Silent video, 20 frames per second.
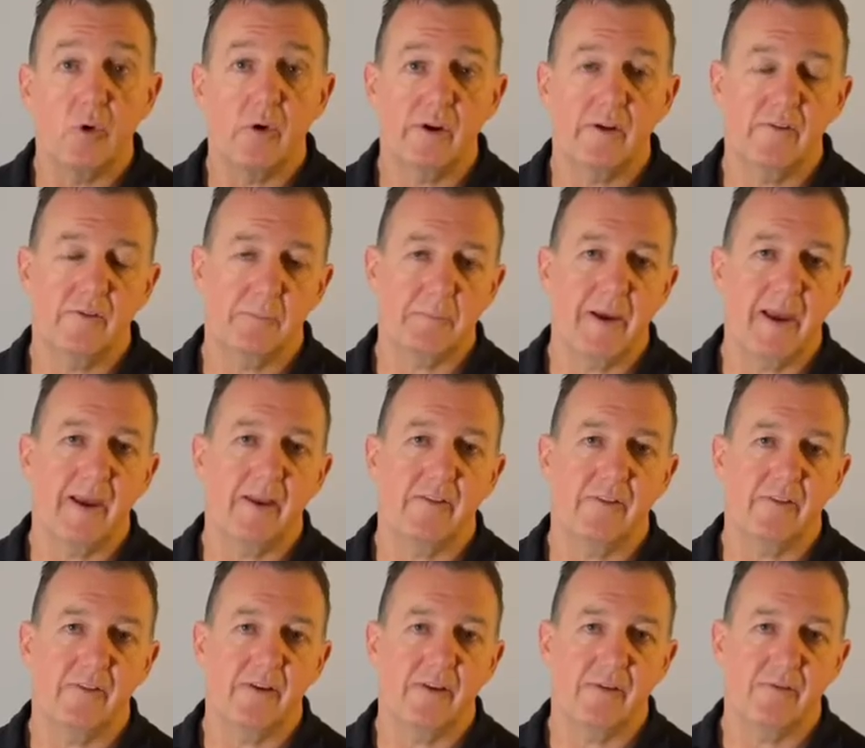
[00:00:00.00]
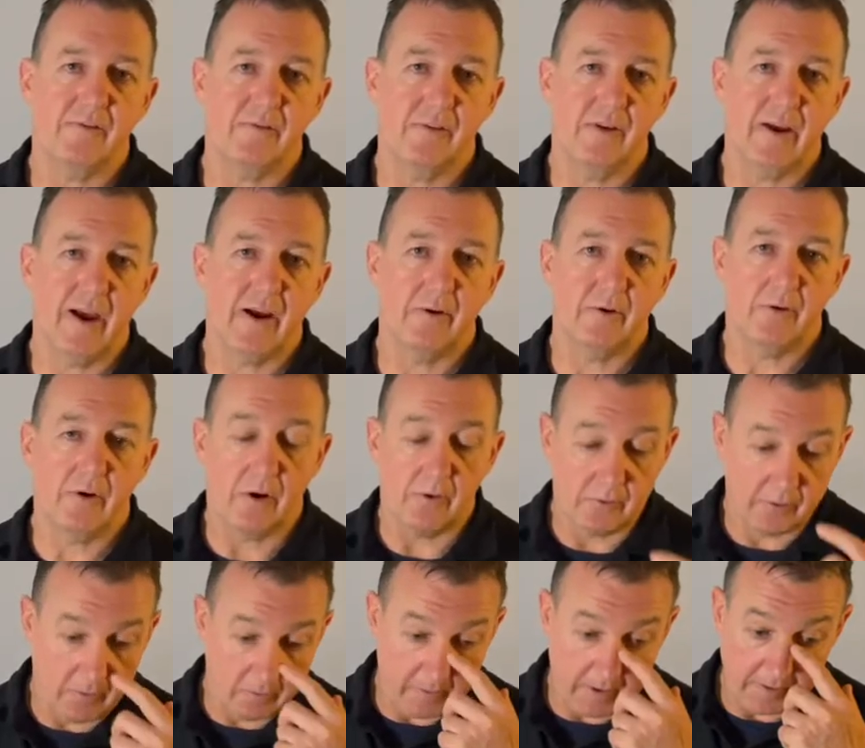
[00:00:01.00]
expansive
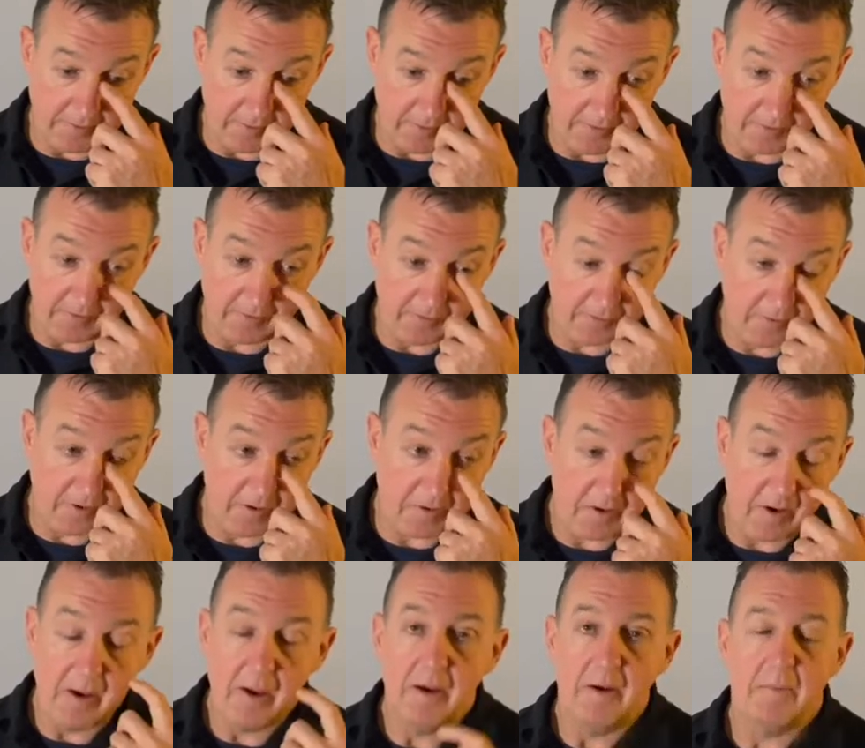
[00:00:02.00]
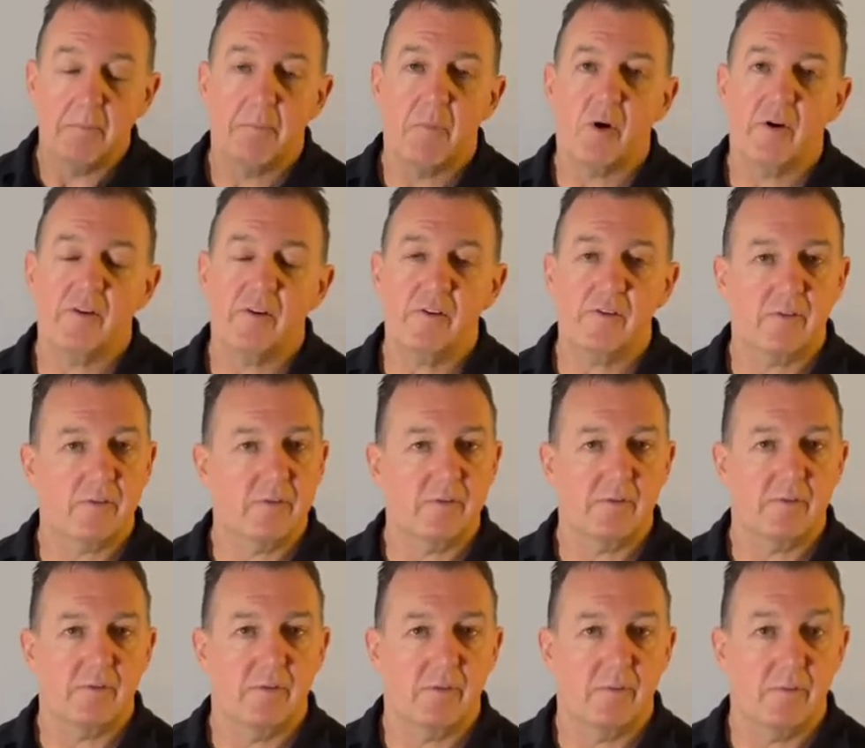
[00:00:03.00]
agricultural regions. And so by just
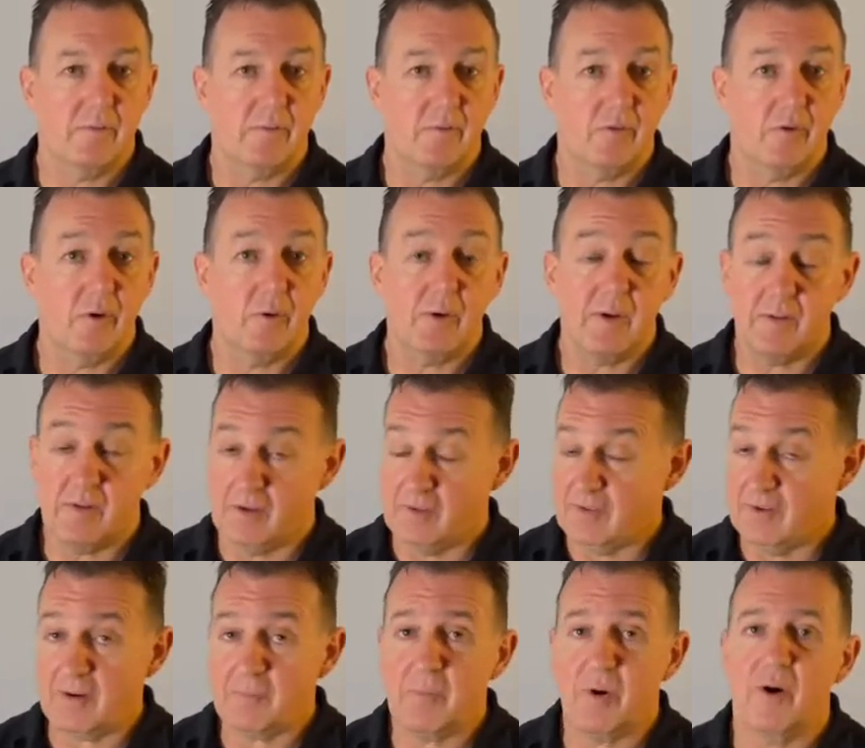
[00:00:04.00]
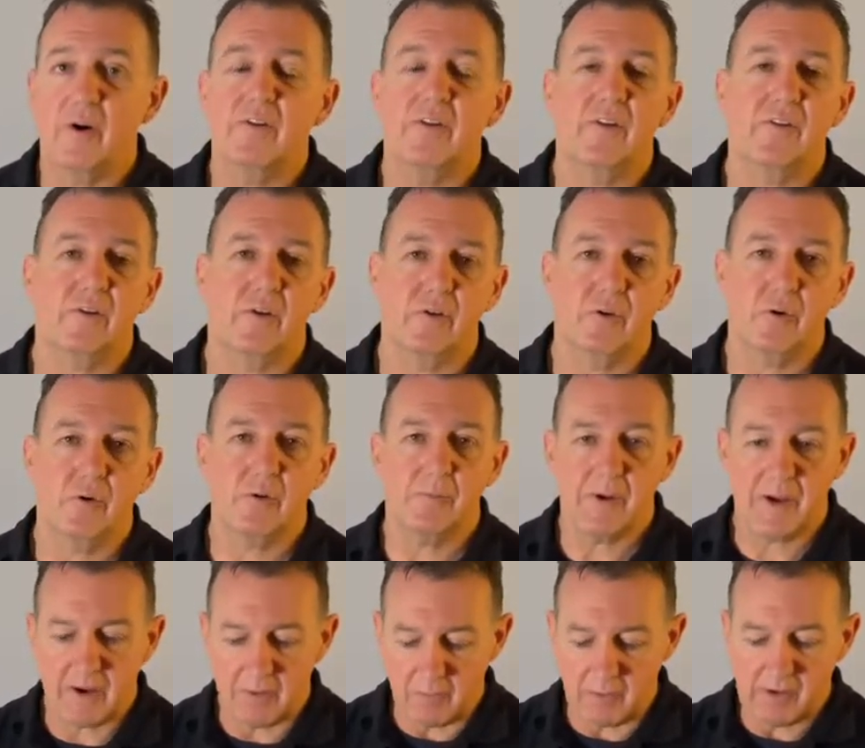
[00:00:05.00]
doing the exact process I talked
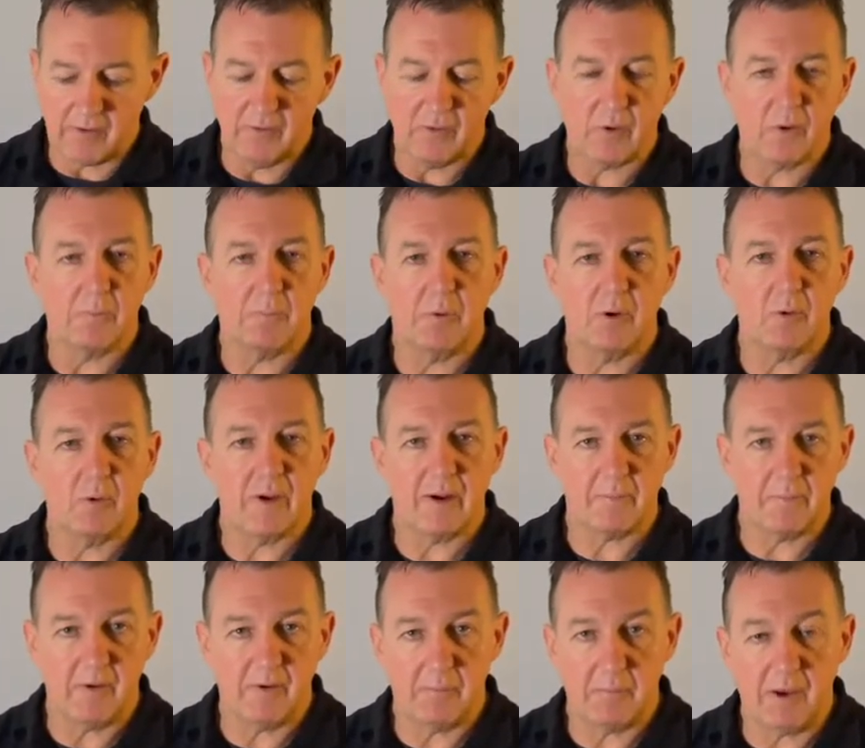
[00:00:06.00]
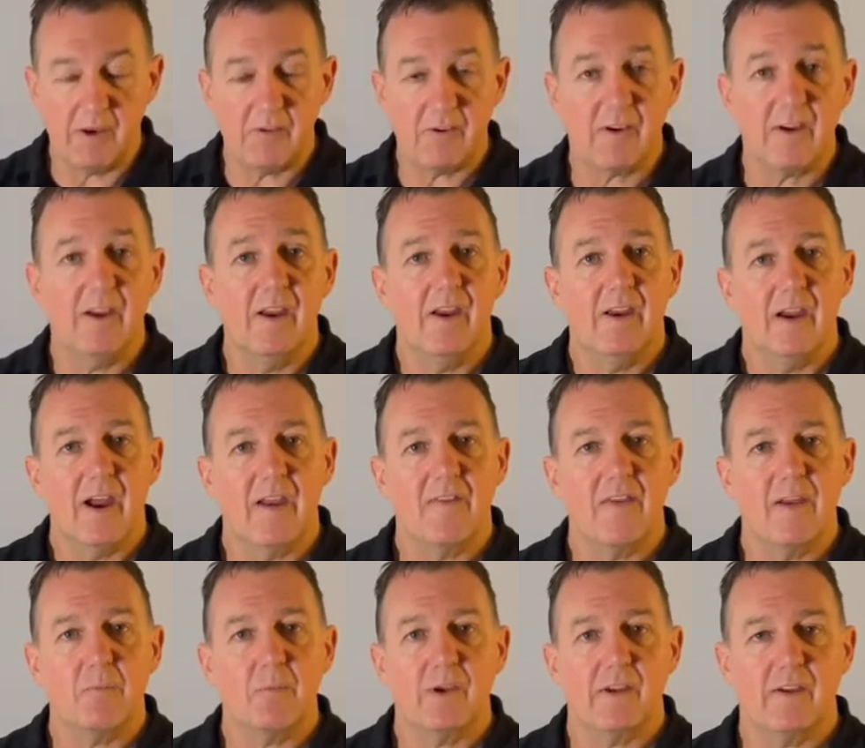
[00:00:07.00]
about, we can sort of build up this picture, and
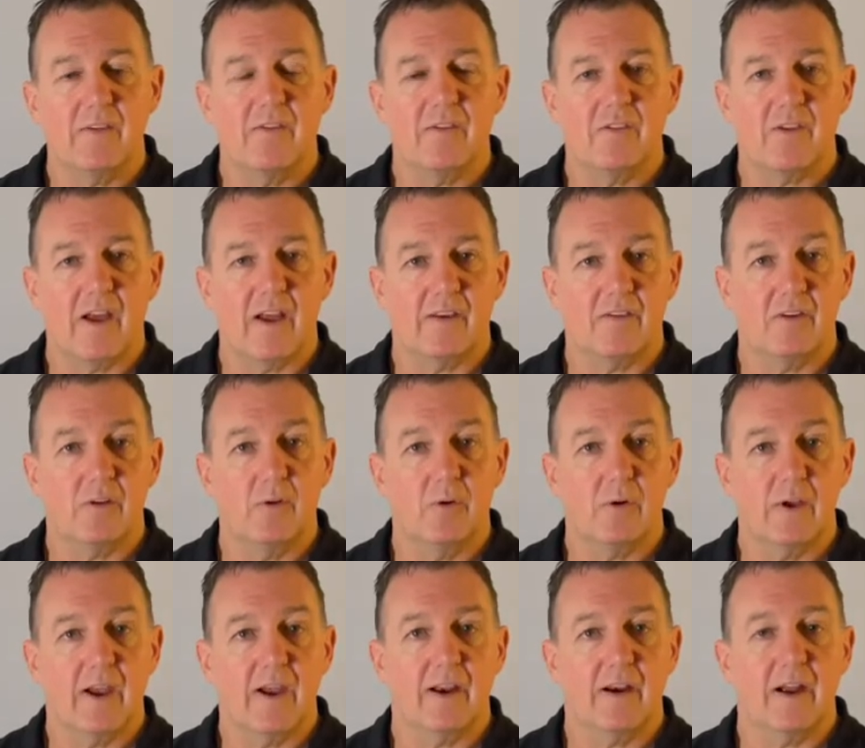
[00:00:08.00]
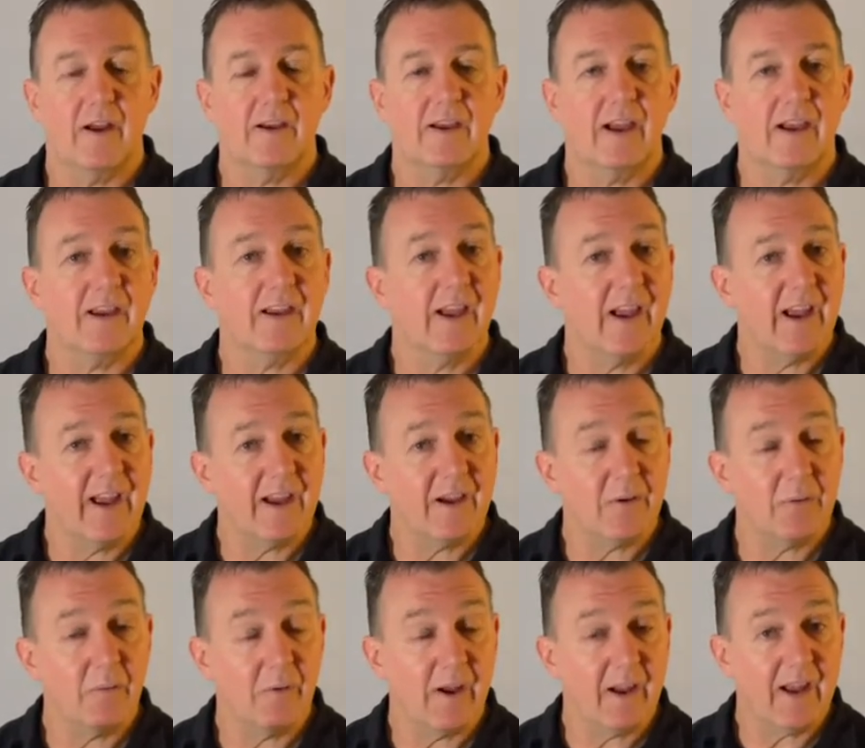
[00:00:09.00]
then we can start to look at, okay,
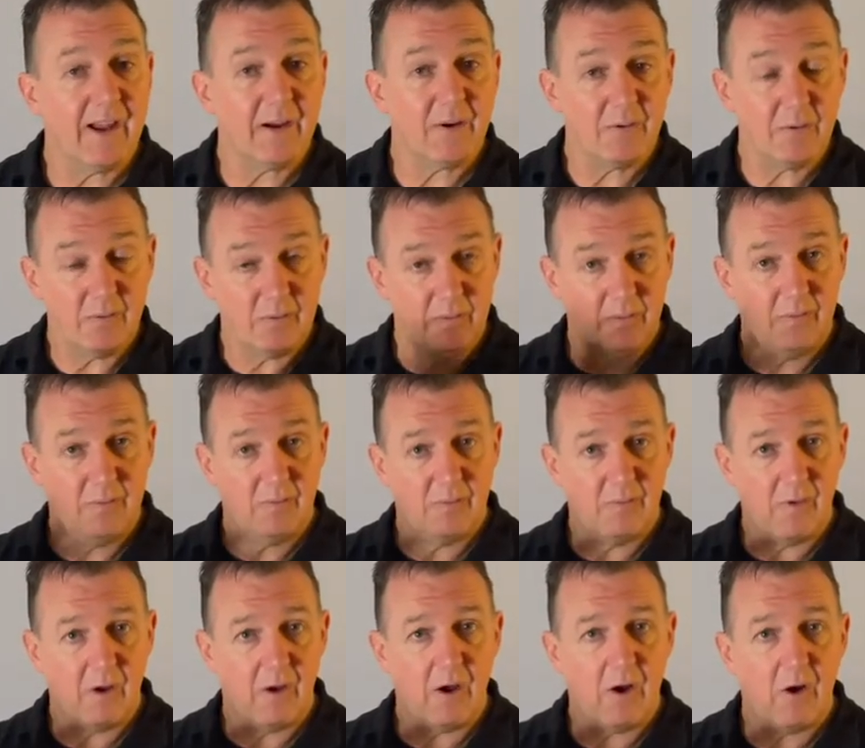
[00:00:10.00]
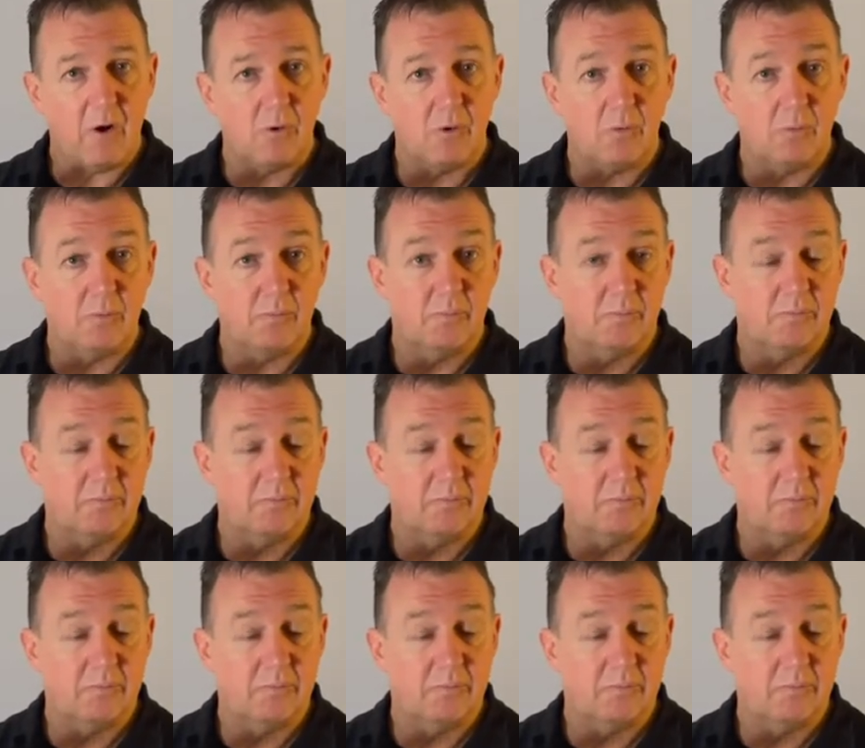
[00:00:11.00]
our whole